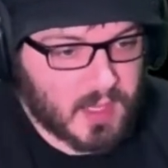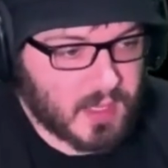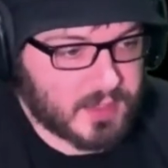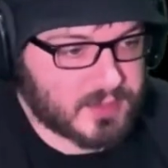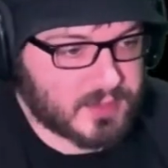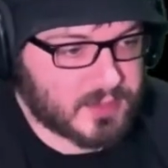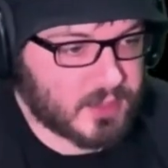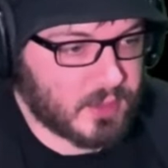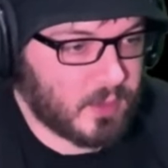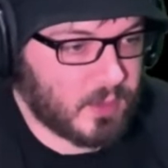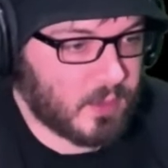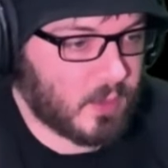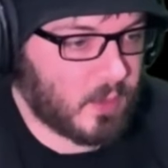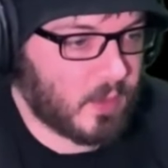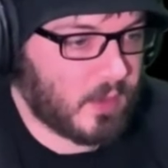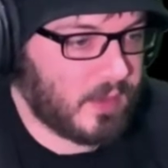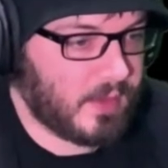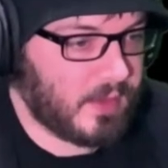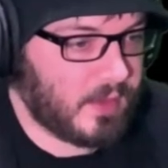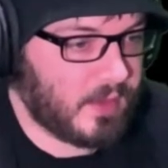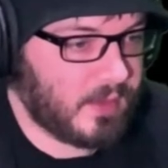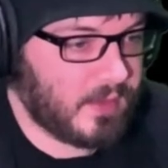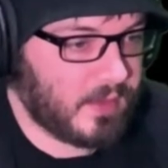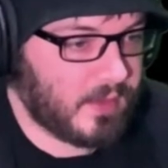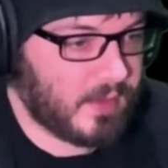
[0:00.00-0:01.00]
So,
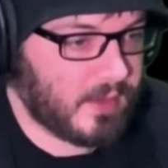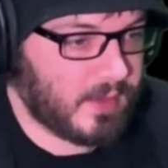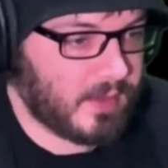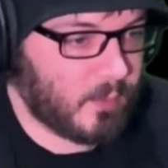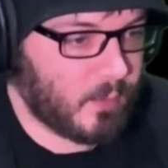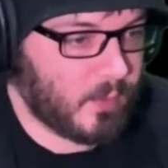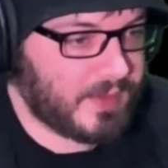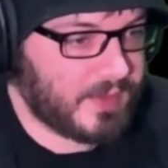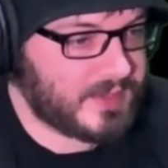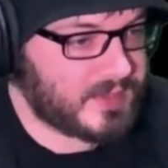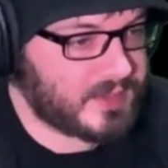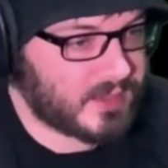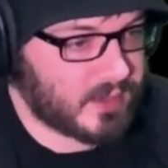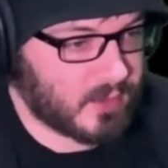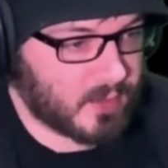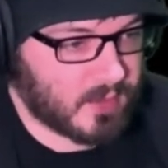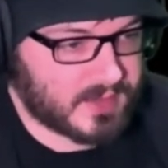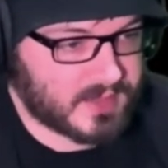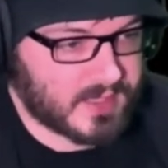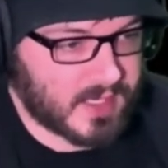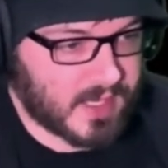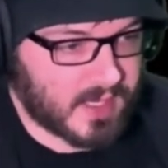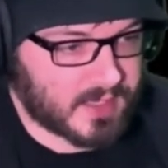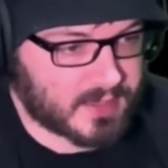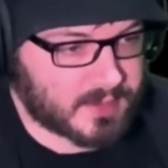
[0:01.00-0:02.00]
with the 0
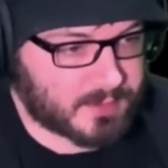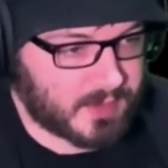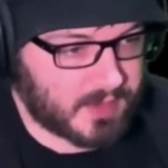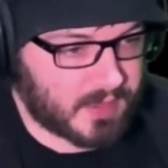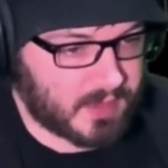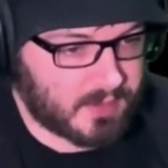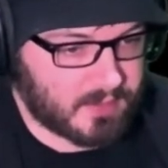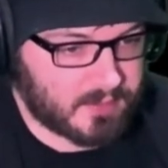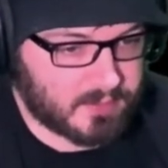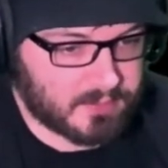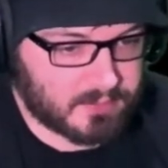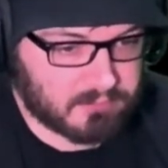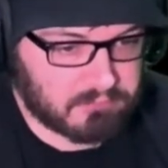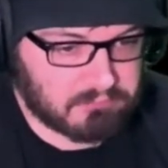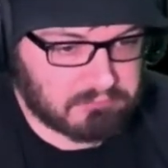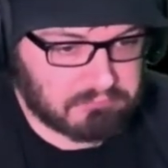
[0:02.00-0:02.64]
attack speed,